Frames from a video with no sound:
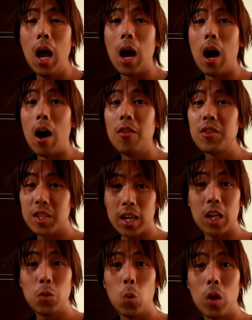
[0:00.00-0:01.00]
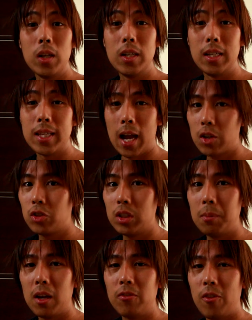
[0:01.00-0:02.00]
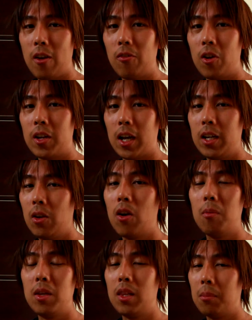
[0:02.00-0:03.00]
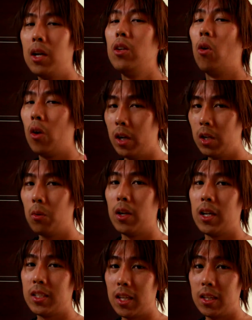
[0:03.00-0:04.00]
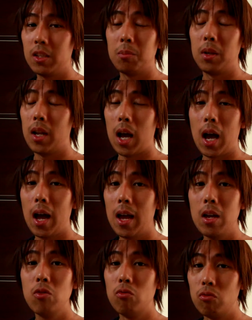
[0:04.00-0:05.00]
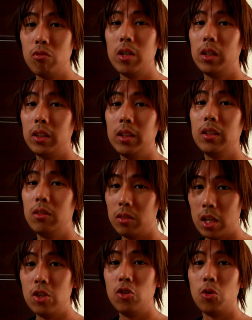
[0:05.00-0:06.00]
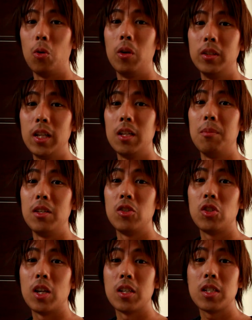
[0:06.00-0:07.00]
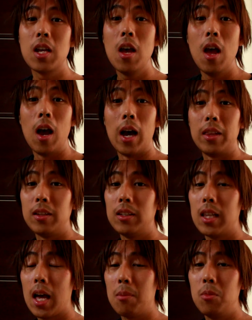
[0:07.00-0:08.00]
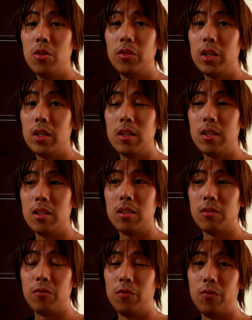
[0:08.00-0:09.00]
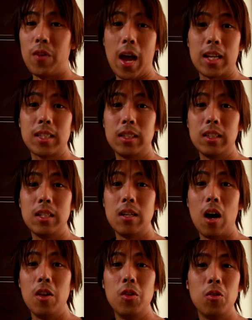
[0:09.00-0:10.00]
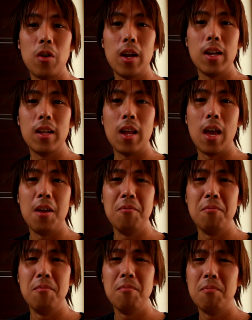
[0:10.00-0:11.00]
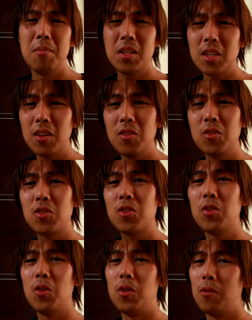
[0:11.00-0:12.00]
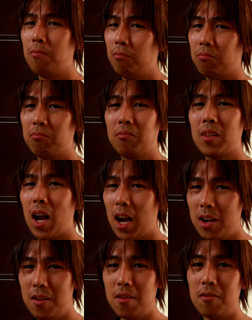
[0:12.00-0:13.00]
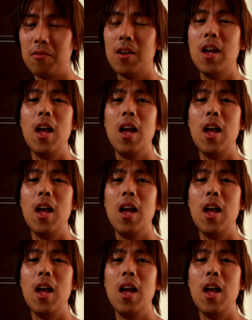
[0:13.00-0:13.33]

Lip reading: The second one is actually my favorite. I know I'm in the minority when I say this, but I really enjoyed Dead Man's Chest. I think that movie is vastly underrated and misunderstood, kind of.